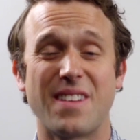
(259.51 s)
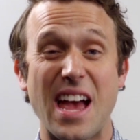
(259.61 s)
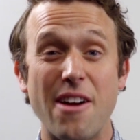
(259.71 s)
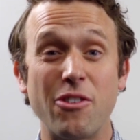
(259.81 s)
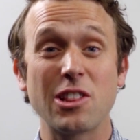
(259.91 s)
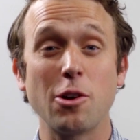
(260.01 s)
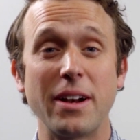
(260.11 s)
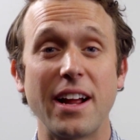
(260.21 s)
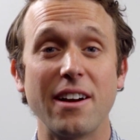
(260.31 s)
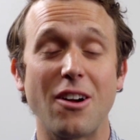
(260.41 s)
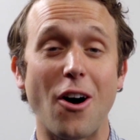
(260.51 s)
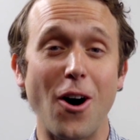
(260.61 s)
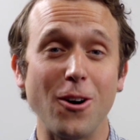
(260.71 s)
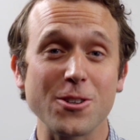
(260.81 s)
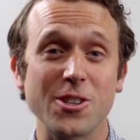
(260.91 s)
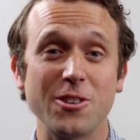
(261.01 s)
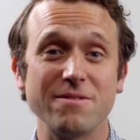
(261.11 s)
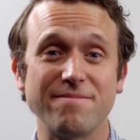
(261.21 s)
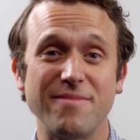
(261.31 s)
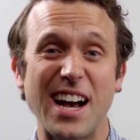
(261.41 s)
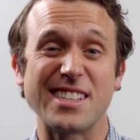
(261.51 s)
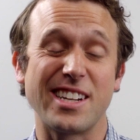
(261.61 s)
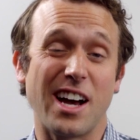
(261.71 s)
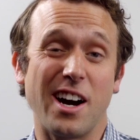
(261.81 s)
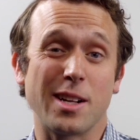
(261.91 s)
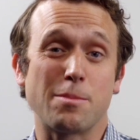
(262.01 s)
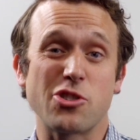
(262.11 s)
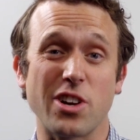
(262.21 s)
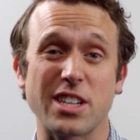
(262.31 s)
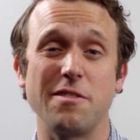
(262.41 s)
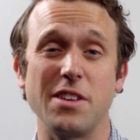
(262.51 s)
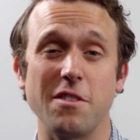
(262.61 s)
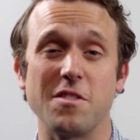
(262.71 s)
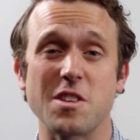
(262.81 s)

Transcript: Every luminaire also has an unobstructed view of the